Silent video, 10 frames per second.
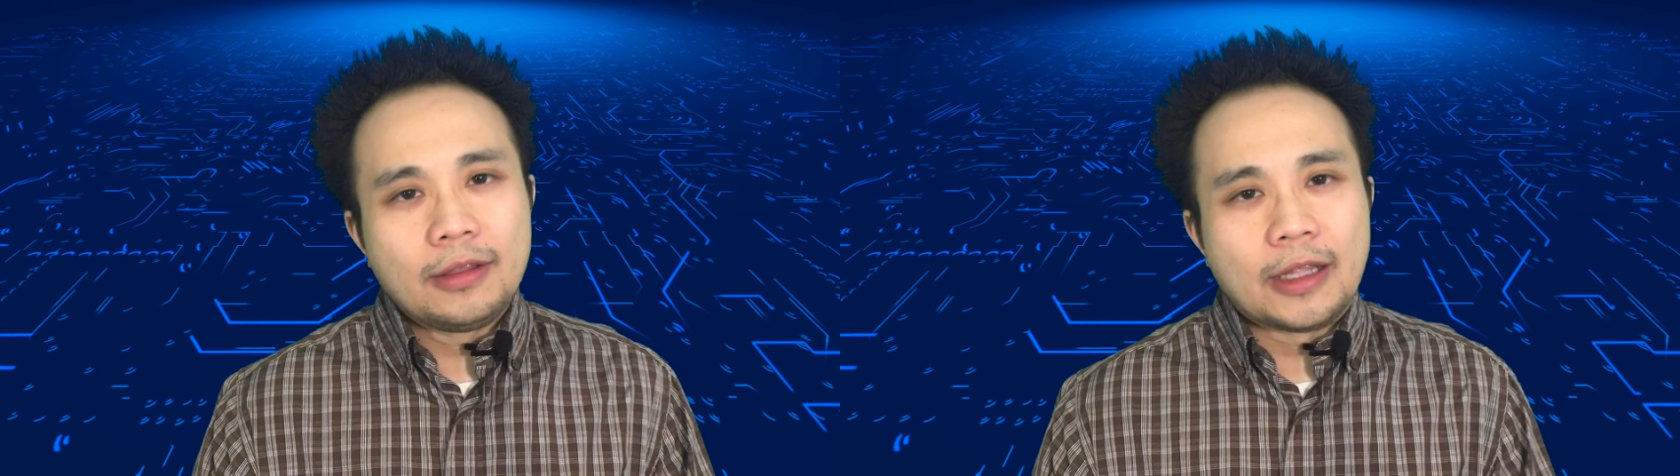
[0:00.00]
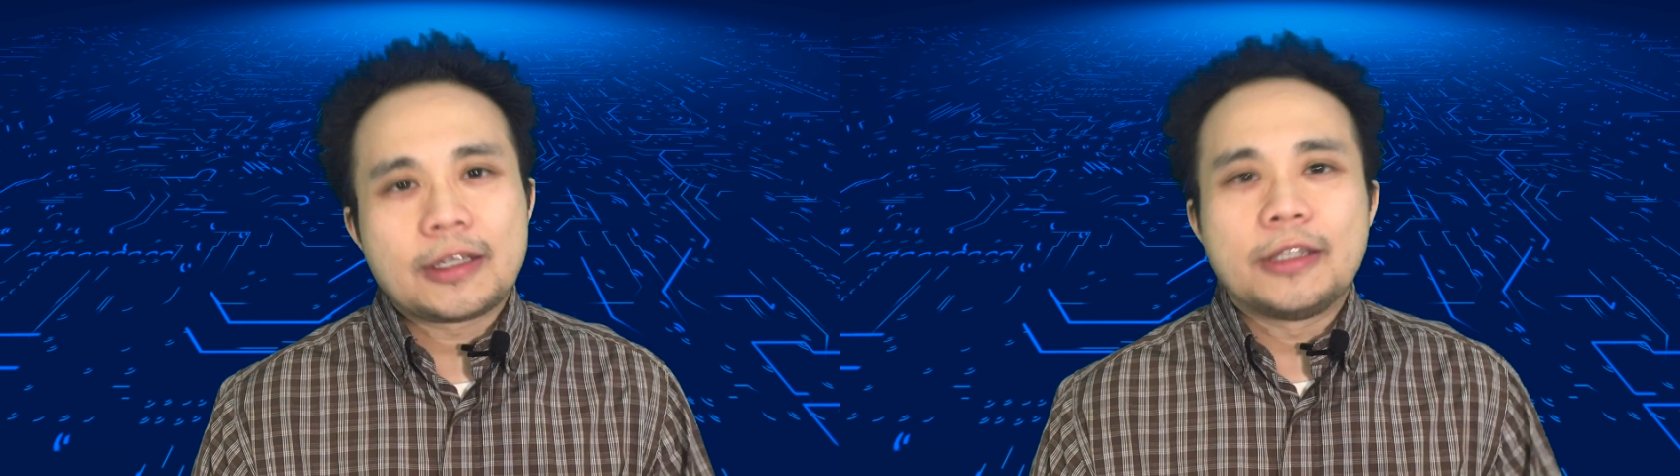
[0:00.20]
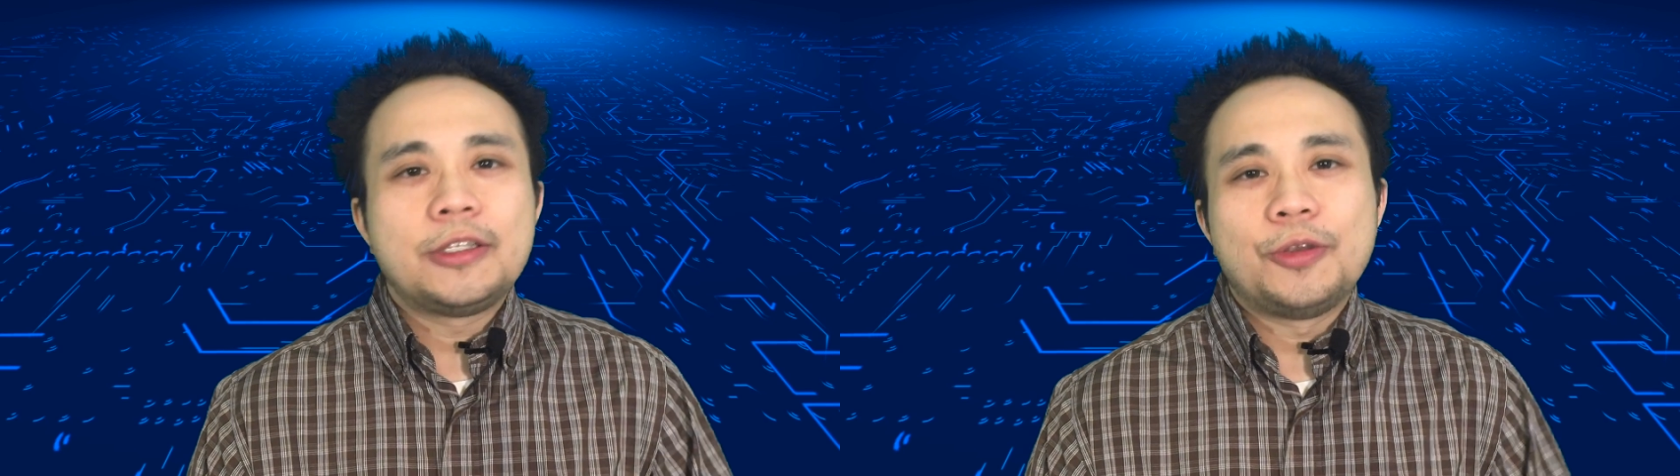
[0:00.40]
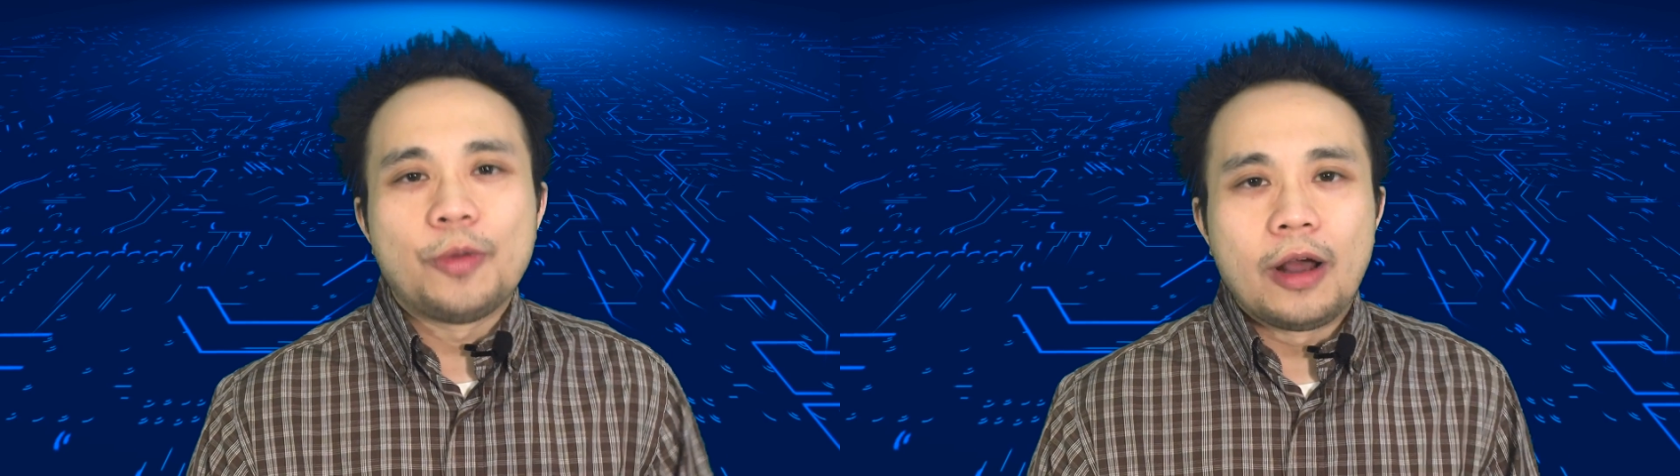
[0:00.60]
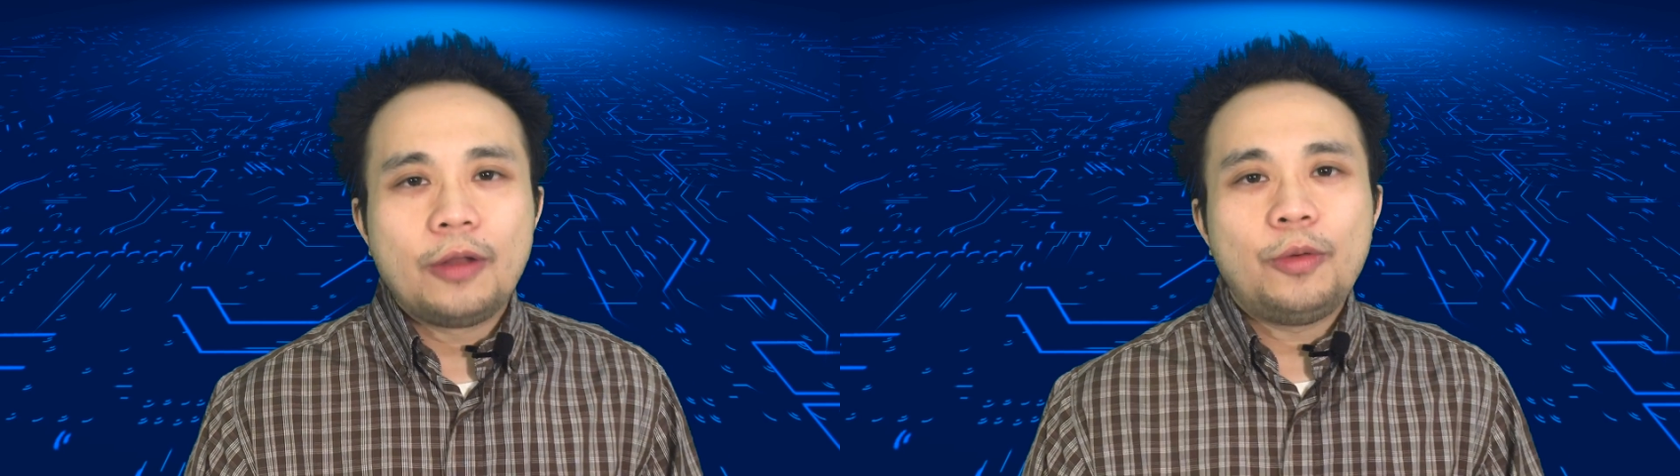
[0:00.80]
Let's continue
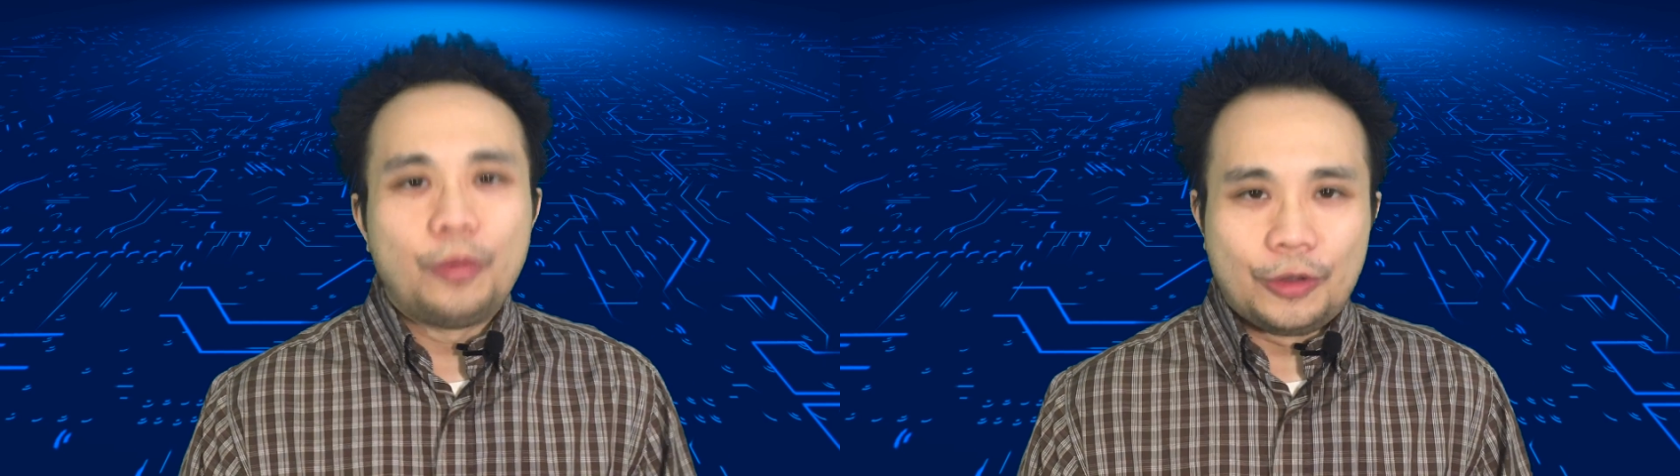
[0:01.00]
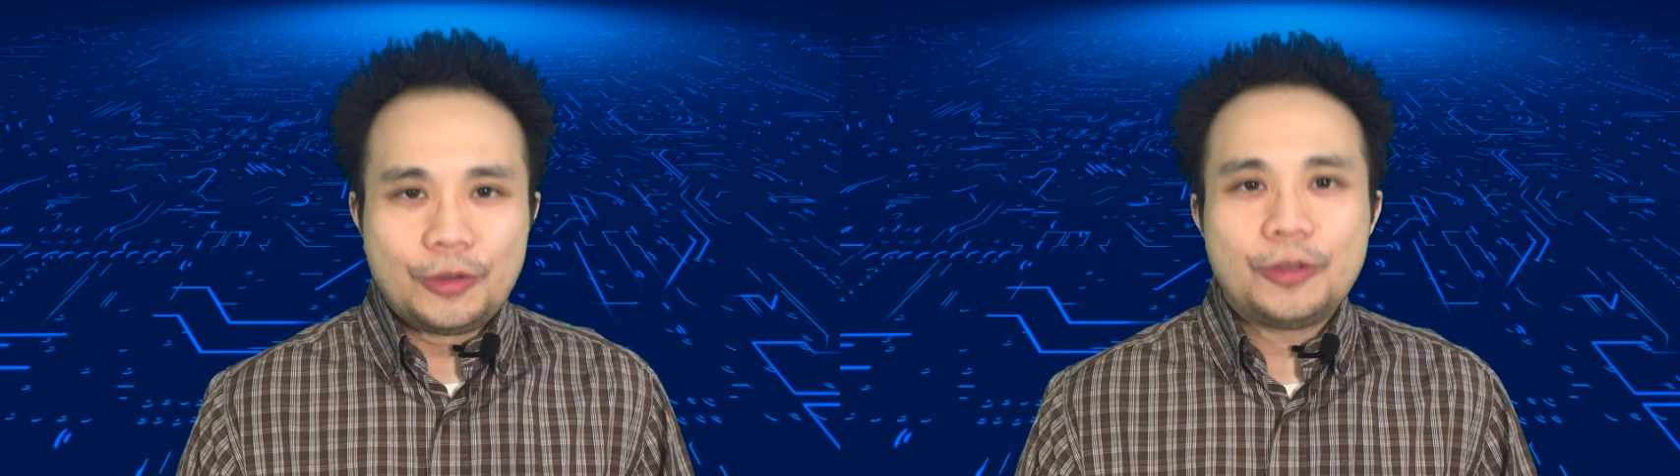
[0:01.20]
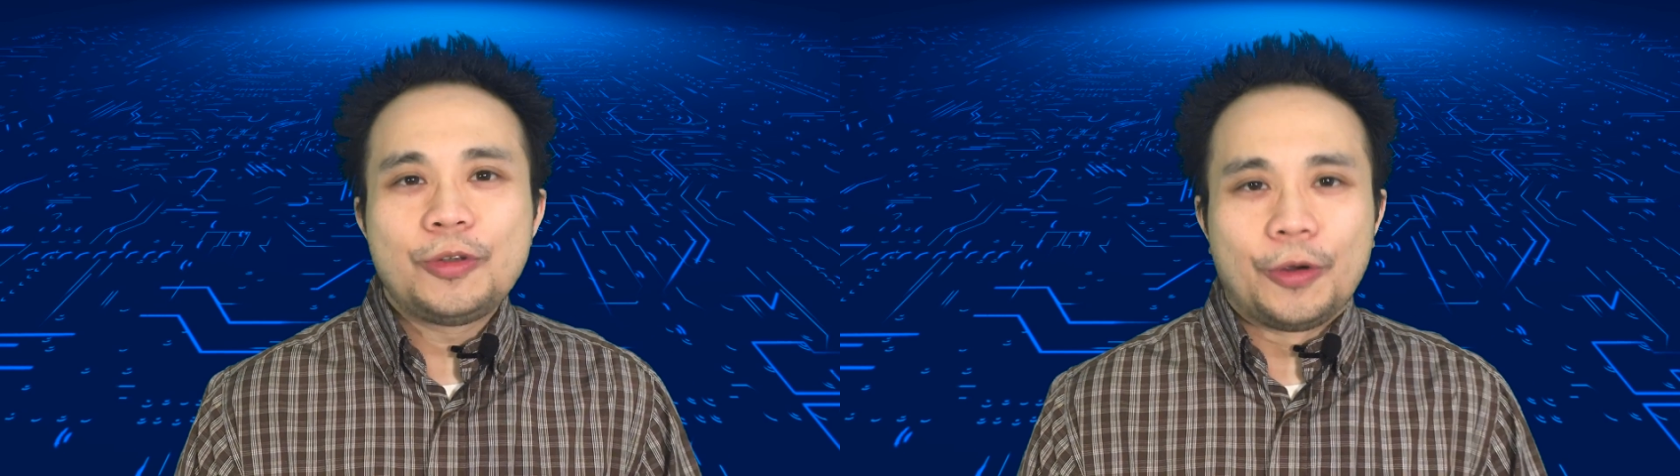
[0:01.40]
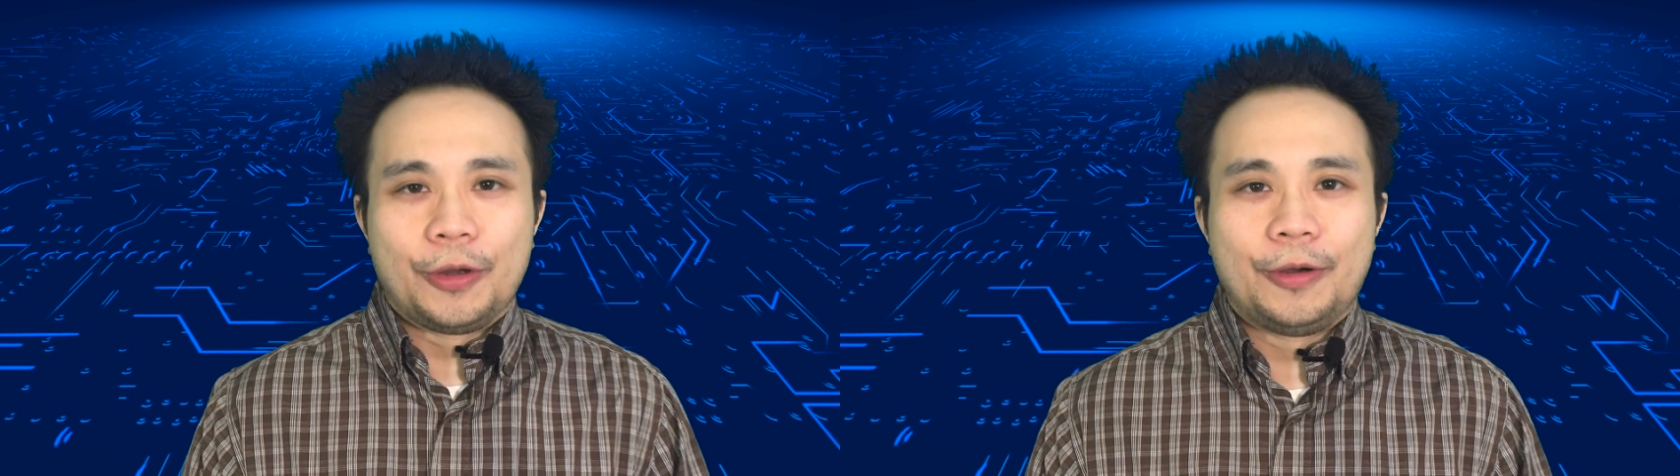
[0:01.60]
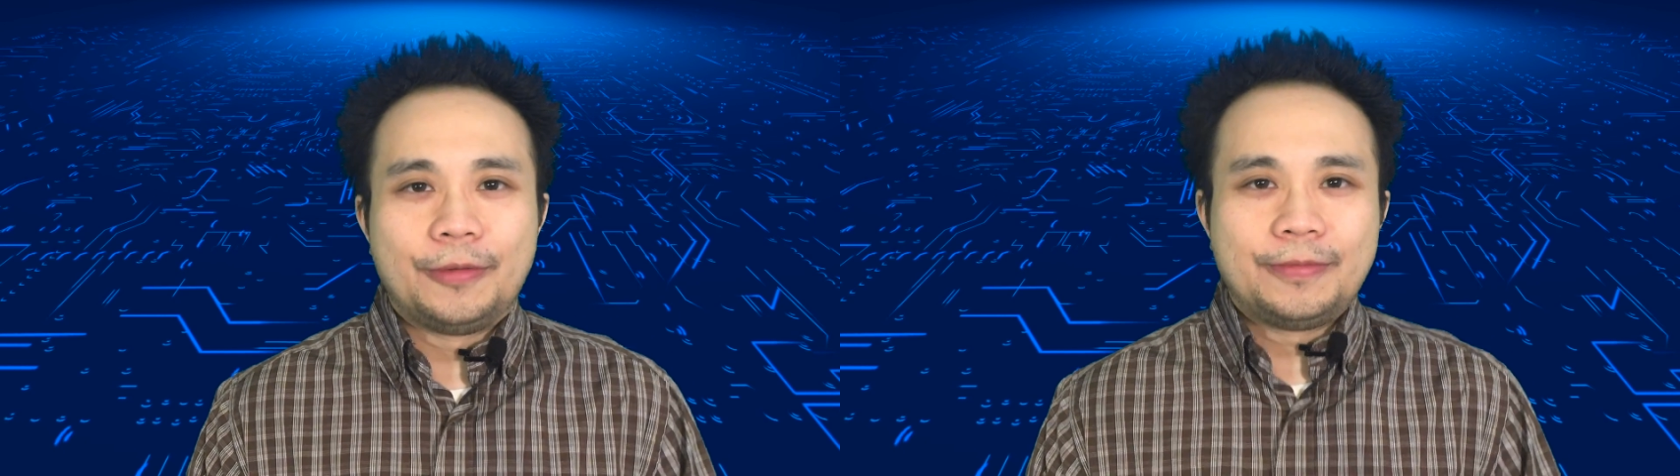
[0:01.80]
on with the tutorial.